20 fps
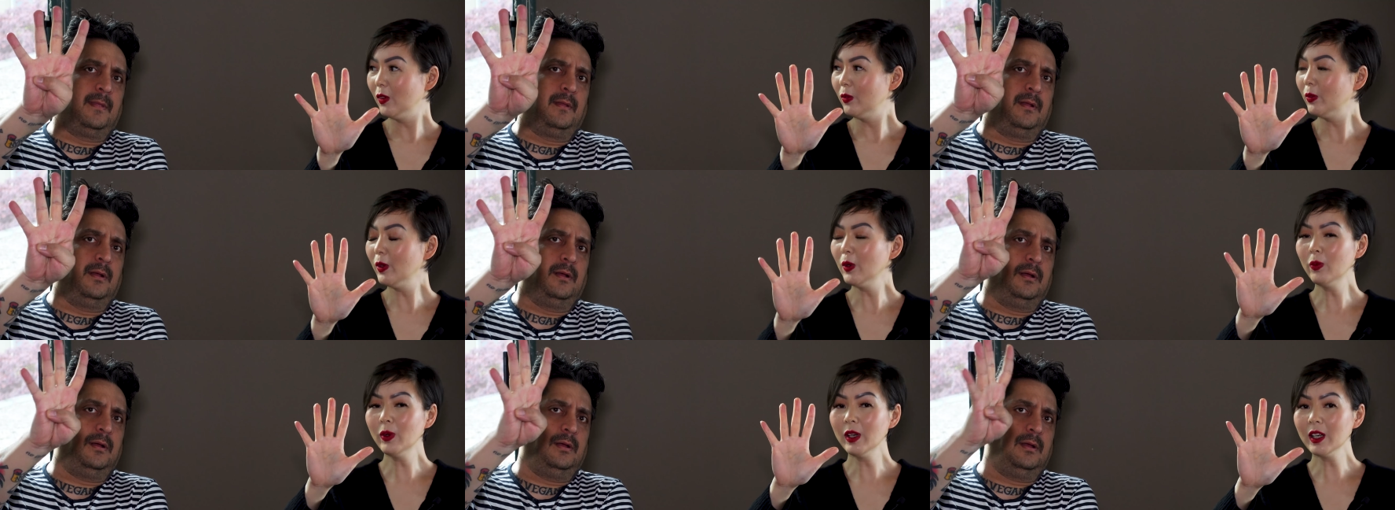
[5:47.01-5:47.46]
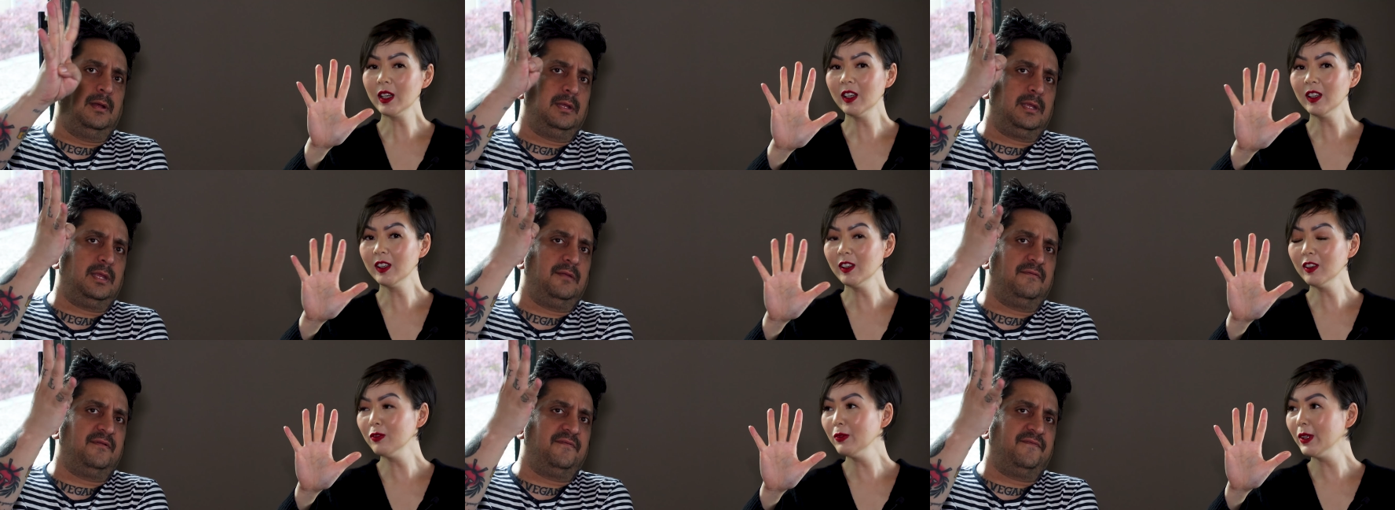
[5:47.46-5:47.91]
Speaker 1: But what
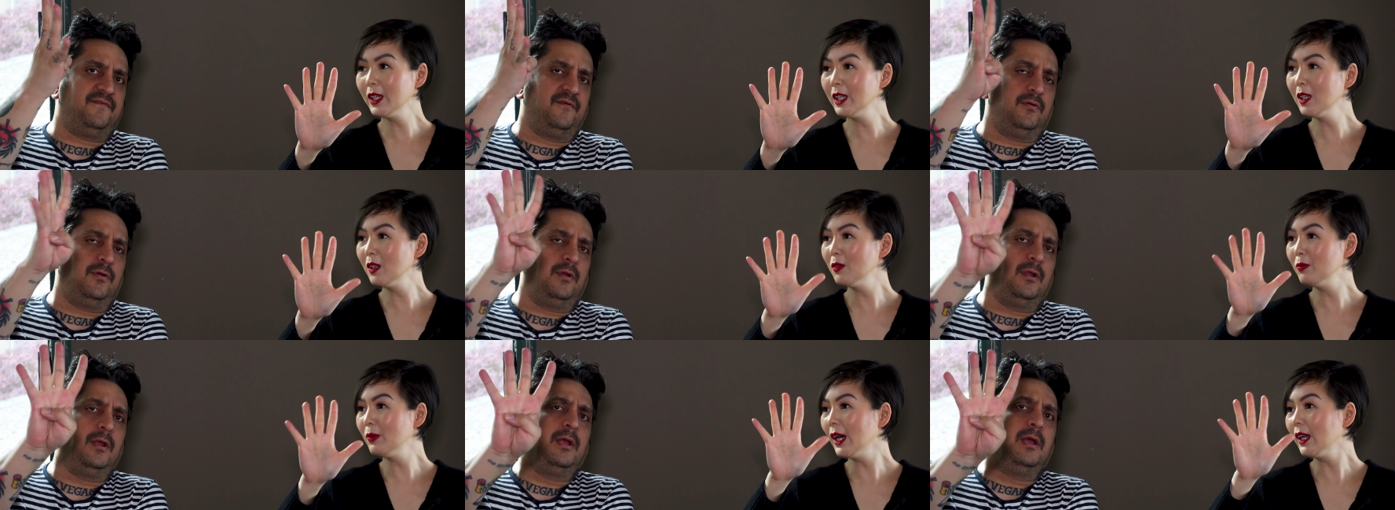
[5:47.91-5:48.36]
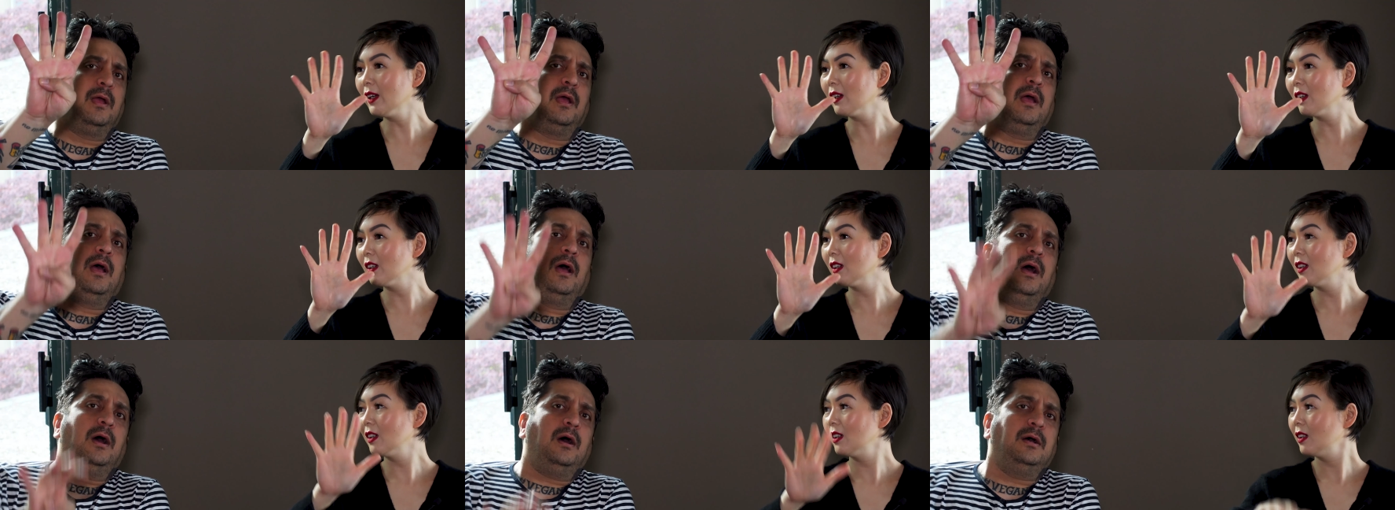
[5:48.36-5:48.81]
Speaker 2: could have made it
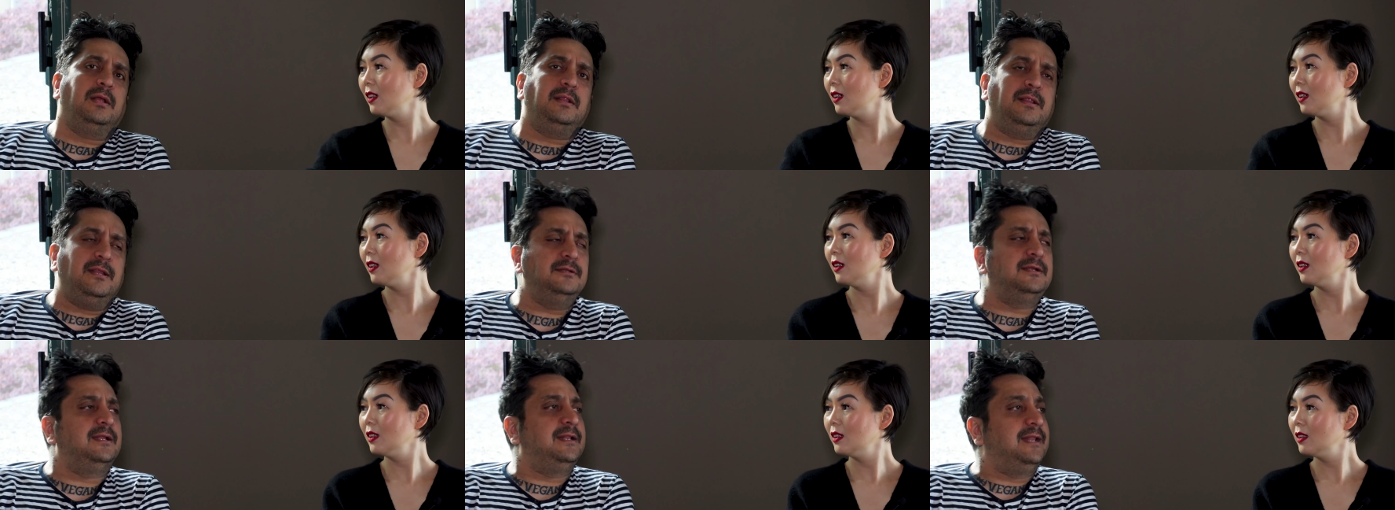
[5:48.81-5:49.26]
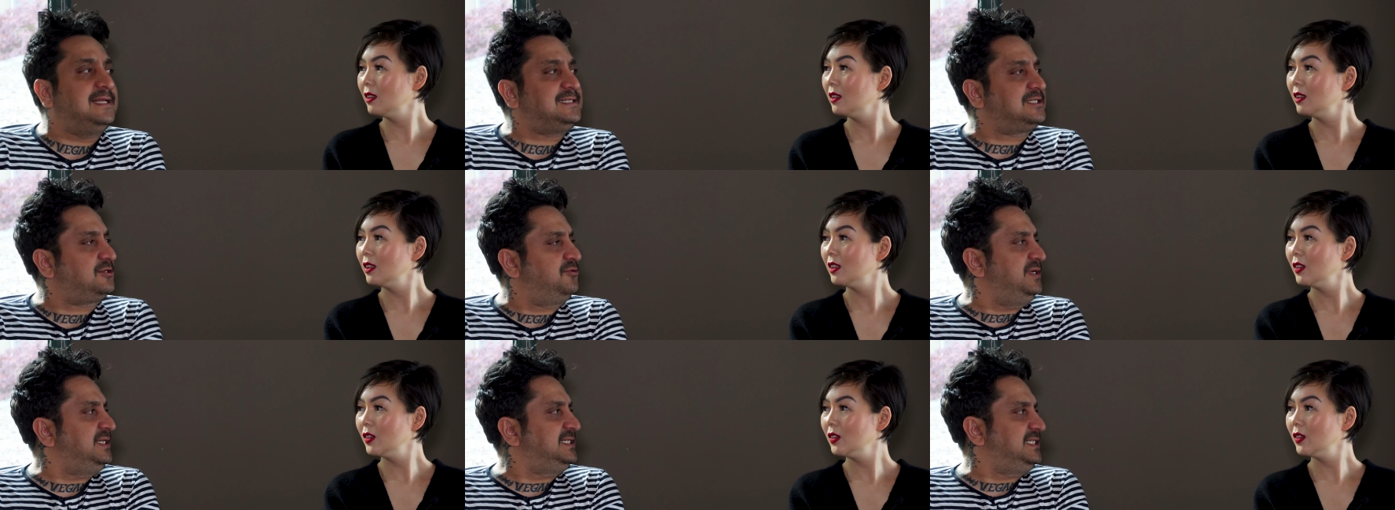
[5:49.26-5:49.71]
better? A little less
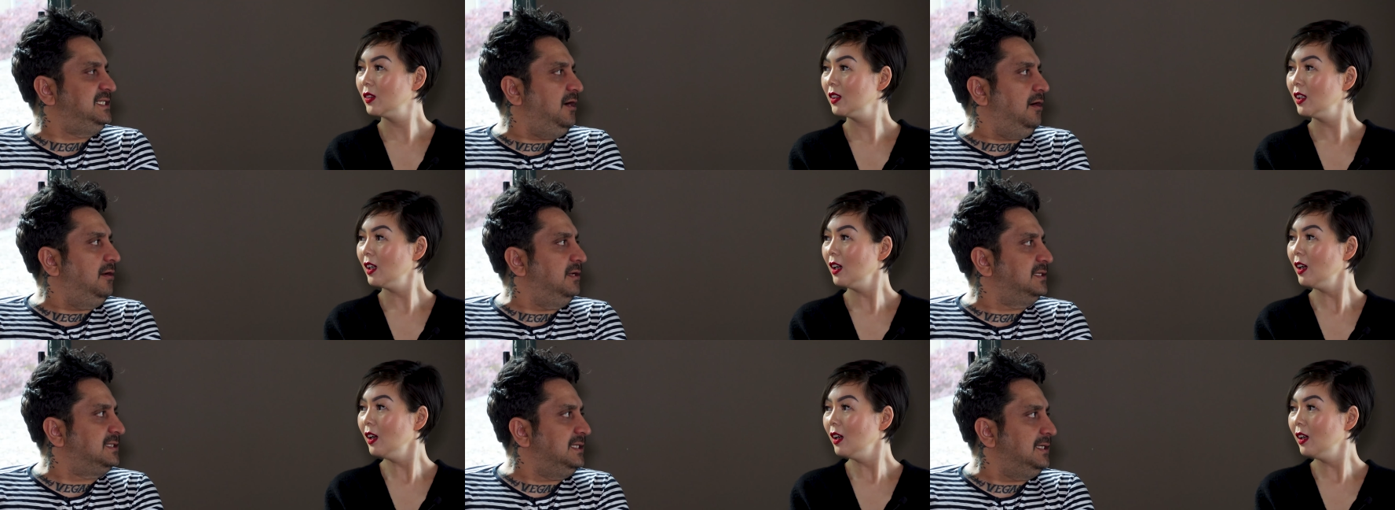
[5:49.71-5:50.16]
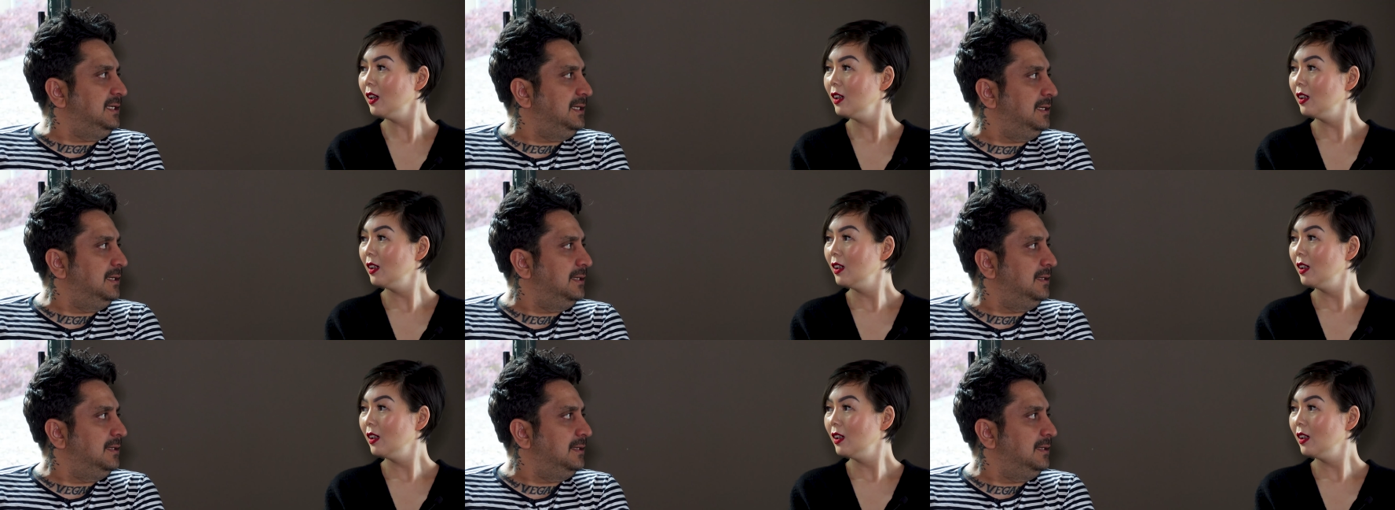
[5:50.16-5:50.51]
greasy, honestly.